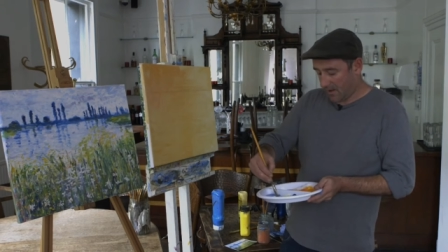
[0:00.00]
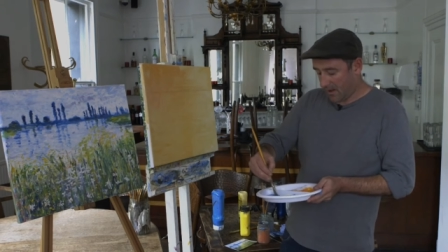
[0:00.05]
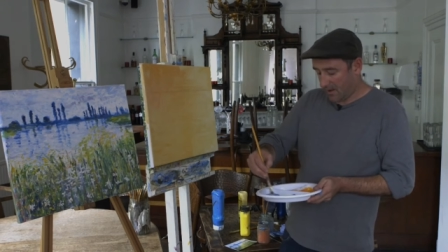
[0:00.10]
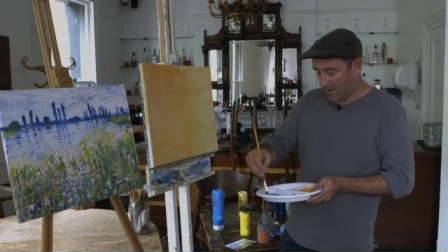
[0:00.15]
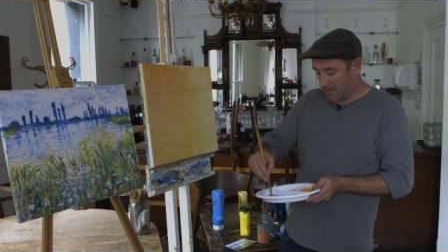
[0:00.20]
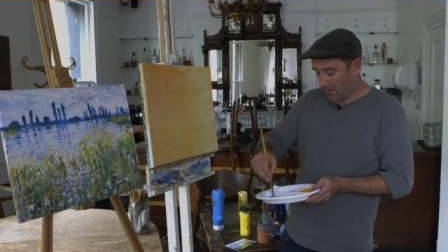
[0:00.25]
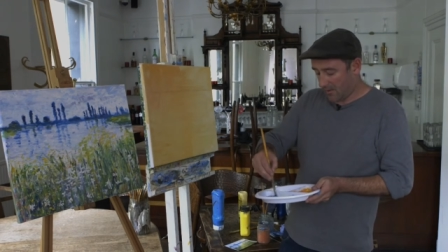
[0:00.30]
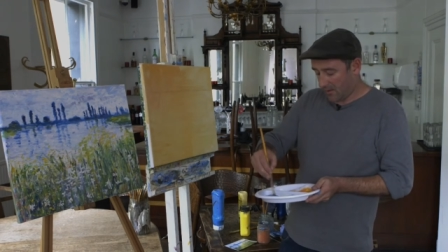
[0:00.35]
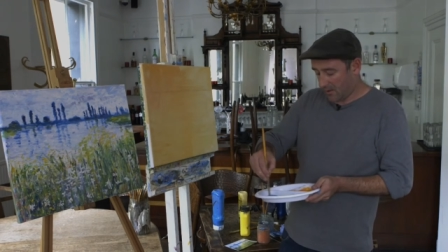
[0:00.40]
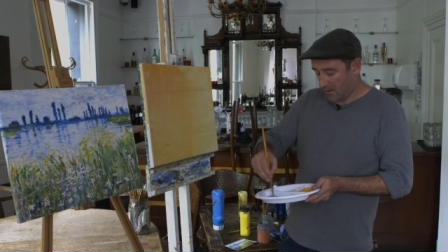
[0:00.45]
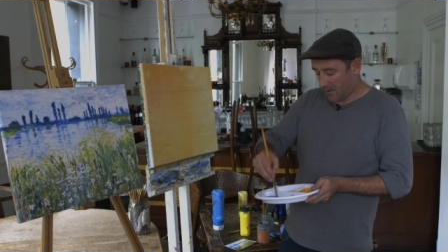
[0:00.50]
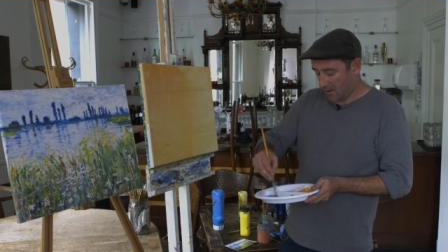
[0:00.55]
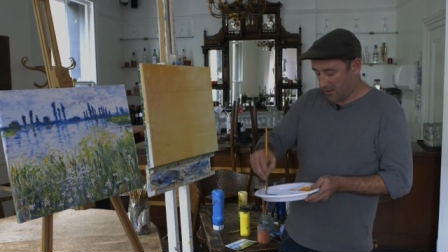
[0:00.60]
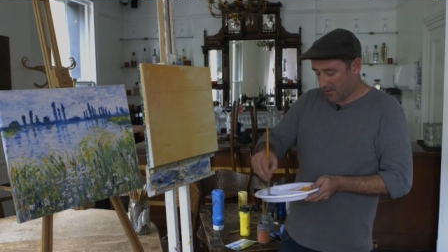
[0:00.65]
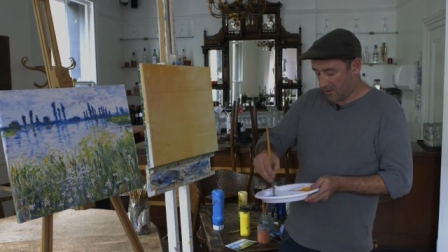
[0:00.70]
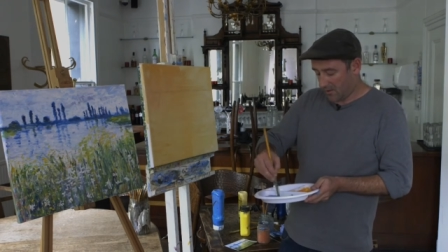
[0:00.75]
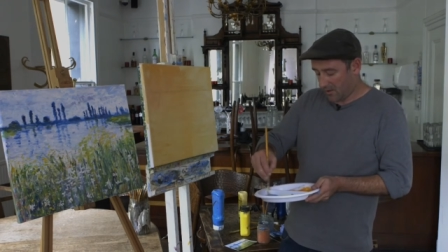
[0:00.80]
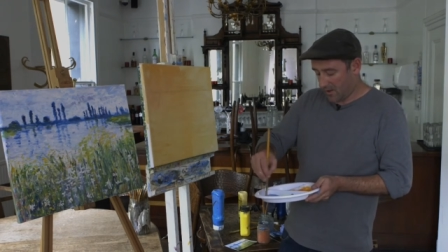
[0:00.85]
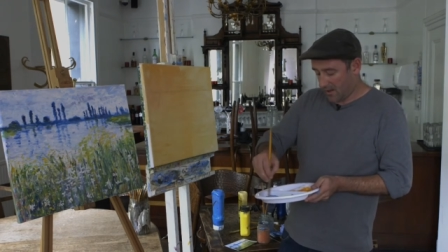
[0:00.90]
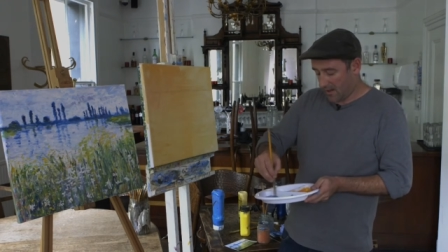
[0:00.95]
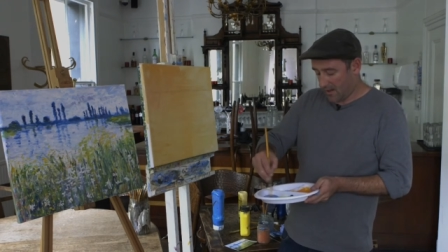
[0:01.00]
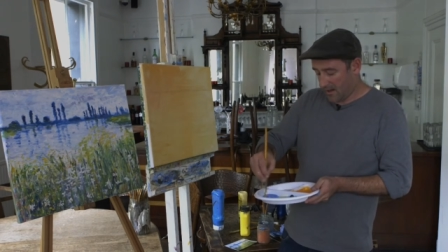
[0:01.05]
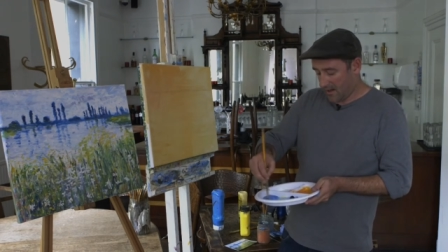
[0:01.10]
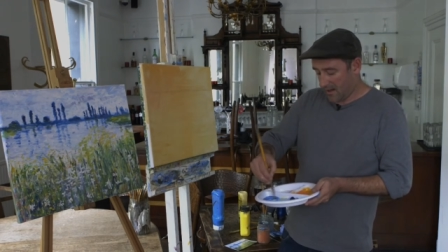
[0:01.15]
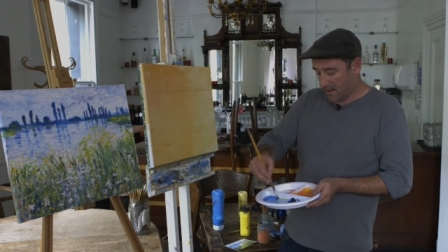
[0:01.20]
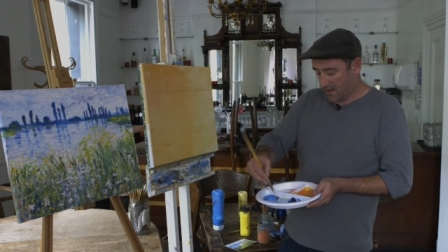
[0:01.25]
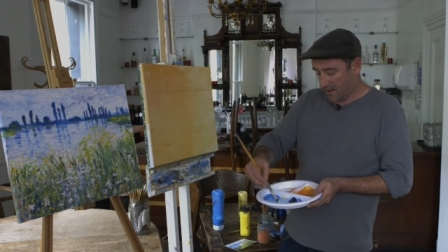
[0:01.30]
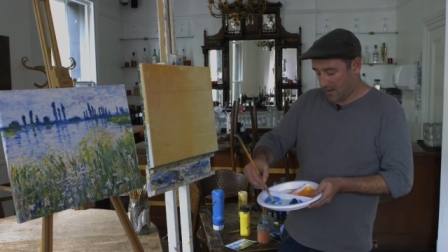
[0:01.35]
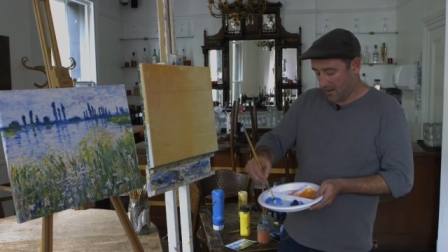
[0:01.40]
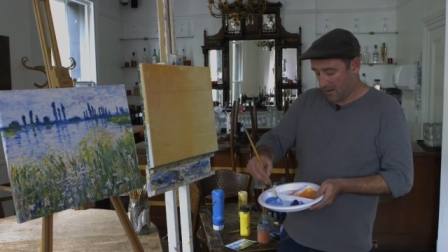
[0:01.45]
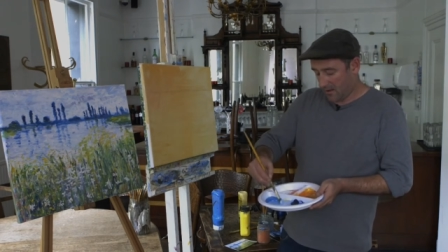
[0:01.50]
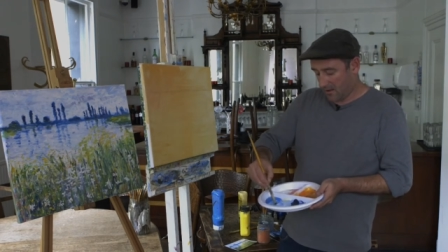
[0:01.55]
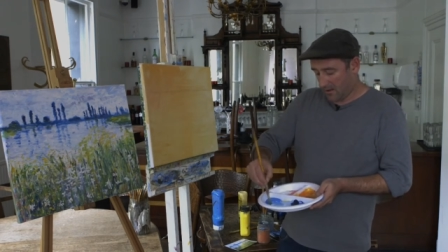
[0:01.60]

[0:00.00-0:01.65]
and then we can go straight in.